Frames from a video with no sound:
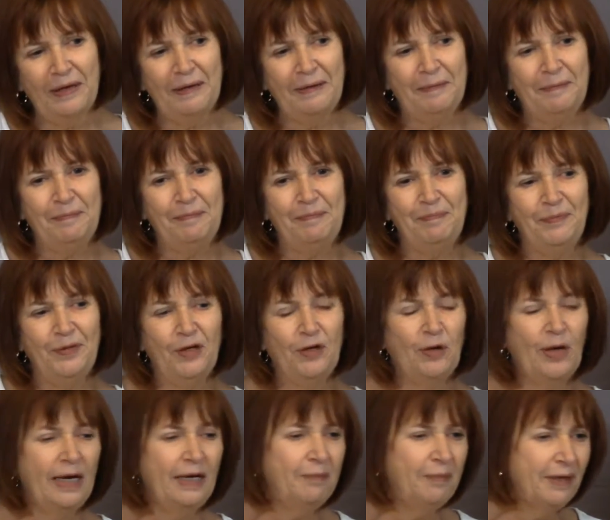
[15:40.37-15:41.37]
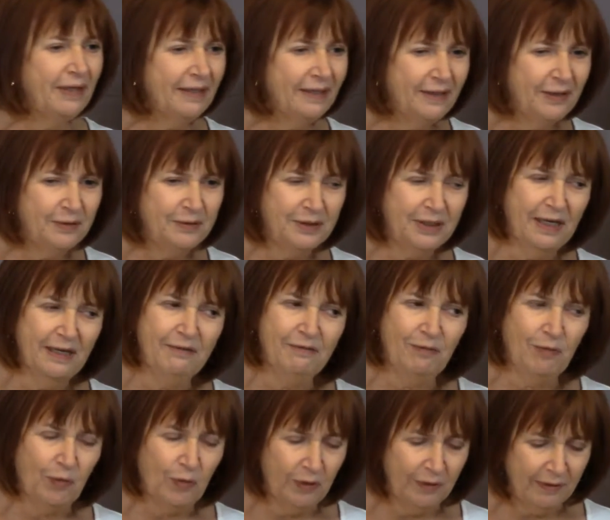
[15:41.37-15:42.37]
anybody that knows Ken
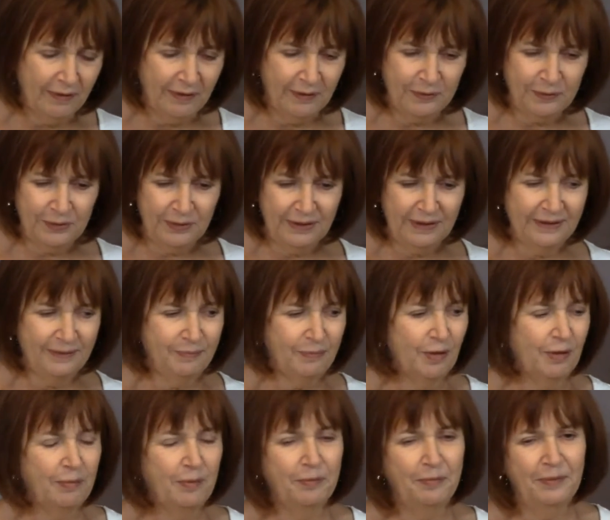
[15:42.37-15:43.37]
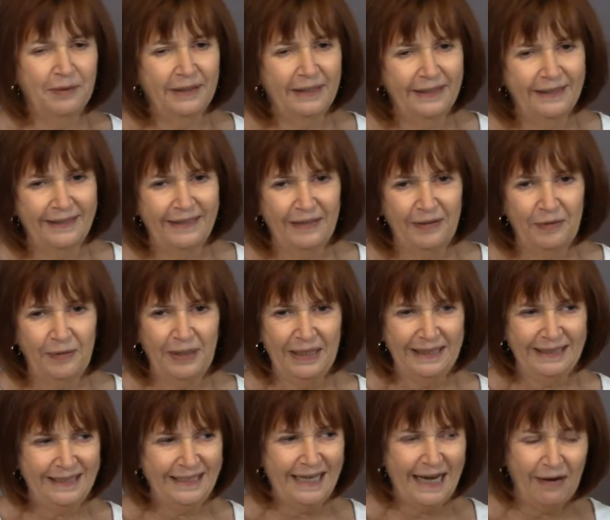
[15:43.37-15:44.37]
Ford knows he's probably,
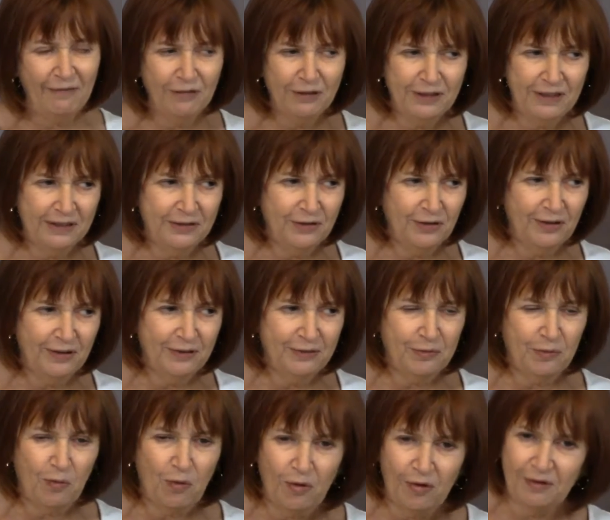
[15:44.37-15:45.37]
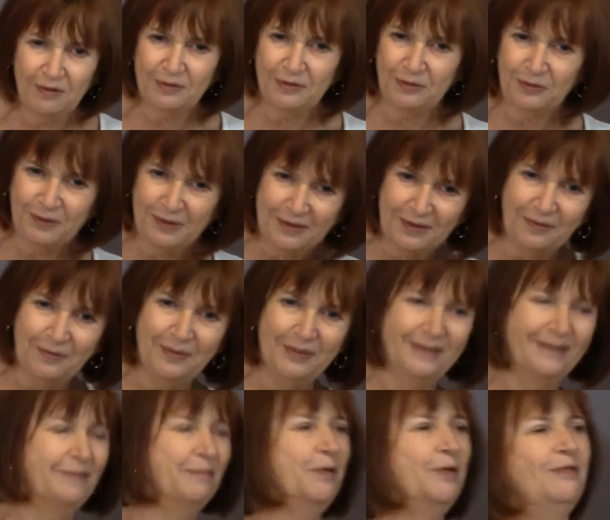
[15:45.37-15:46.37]
he never sits on his laurels, so he's
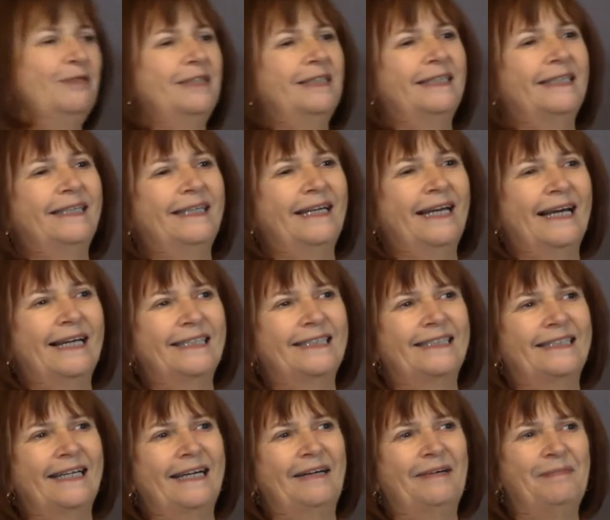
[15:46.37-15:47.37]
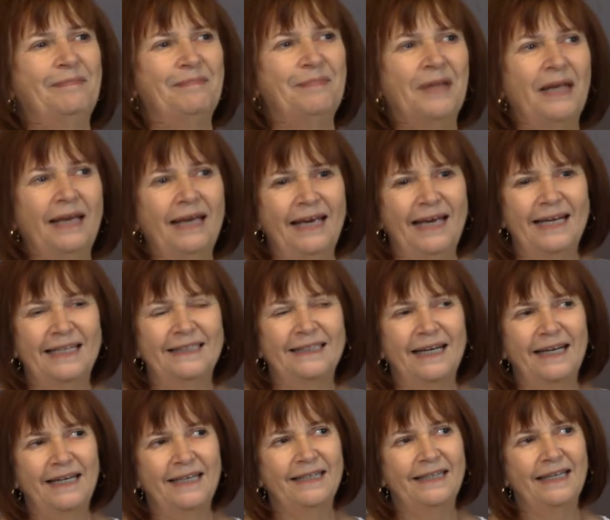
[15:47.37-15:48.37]
always moving to the next
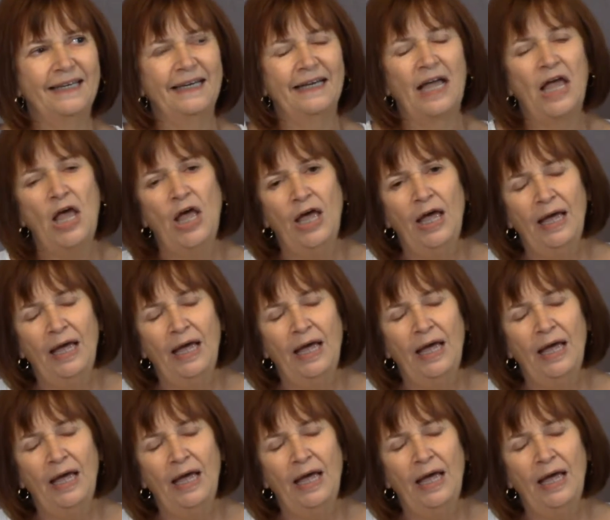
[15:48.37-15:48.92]
exciting thing.